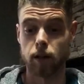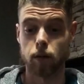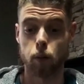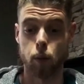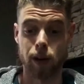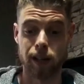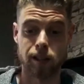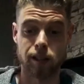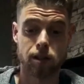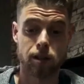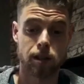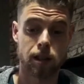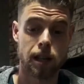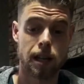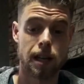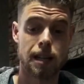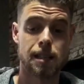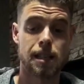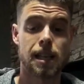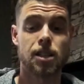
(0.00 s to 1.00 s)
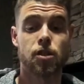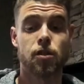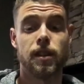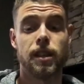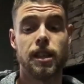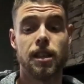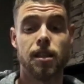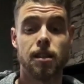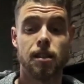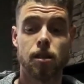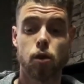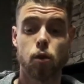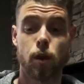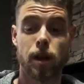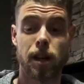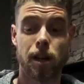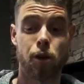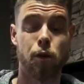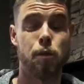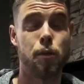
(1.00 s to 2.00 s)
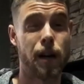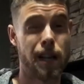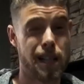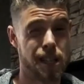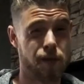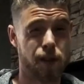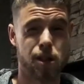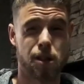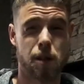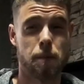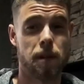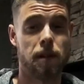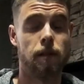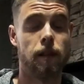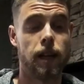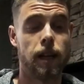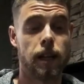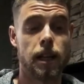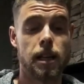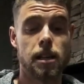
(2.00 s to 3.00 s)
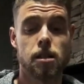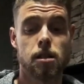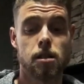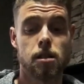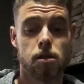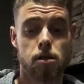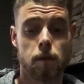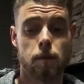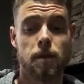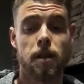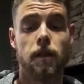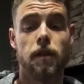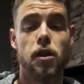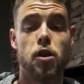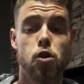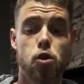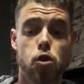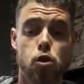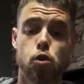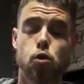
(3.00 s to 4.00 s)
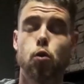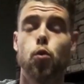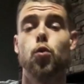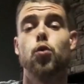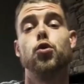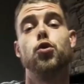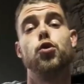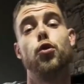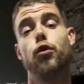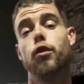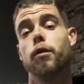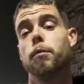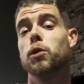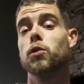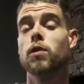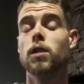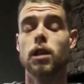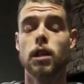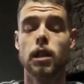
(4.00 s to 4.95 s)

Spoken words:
which is actually quite a good price for something like this, something that's so durable.